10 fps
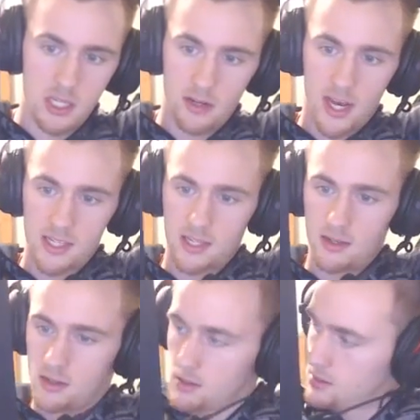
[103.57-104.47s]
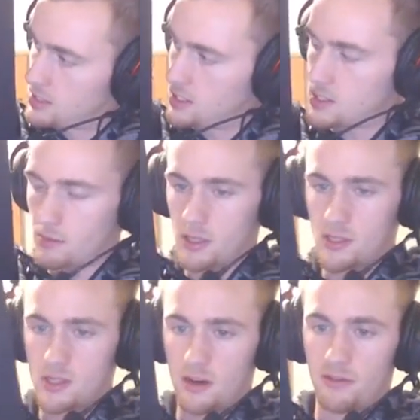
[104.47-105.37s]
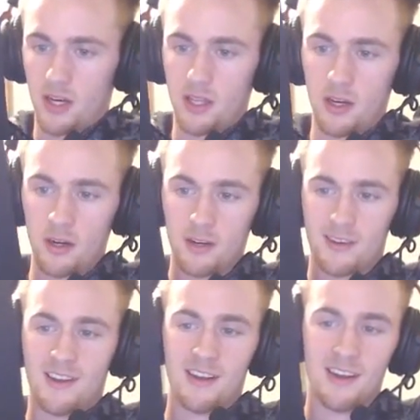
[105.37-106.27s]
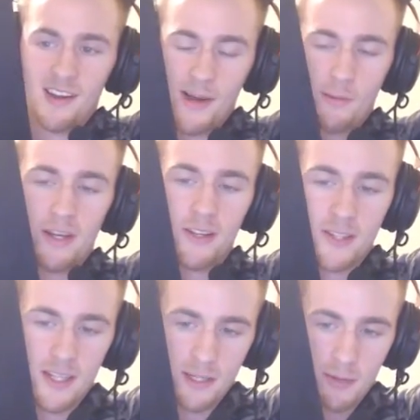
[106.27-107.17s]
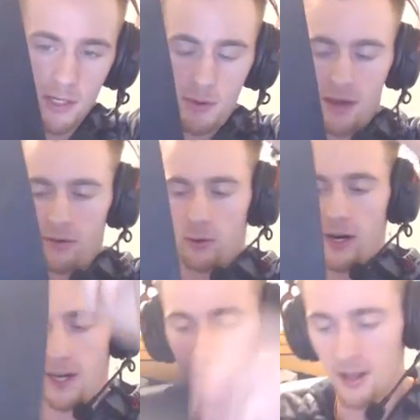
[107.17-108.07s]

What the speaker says: you guys can see some of the stuff on there. I've been using this mouse pad for a while.